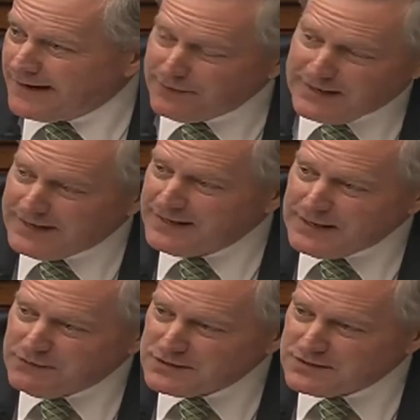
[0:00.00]
and they didn't
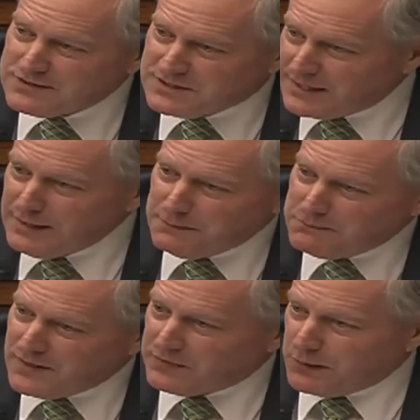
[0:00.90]
even tell
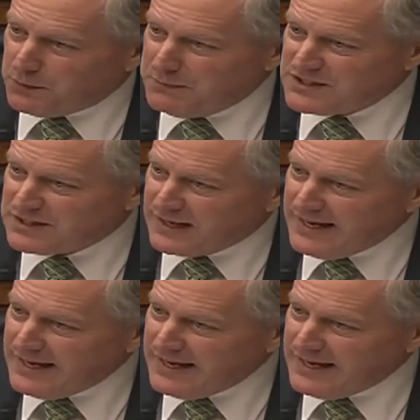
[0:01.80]
him that they were missing.